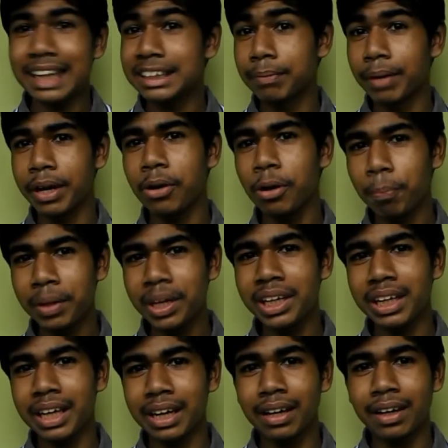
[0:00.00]
That's my
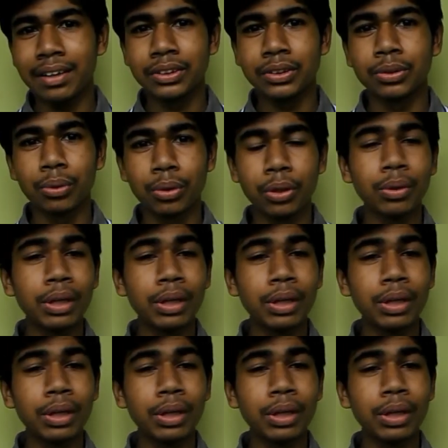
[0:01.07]
opinion. So you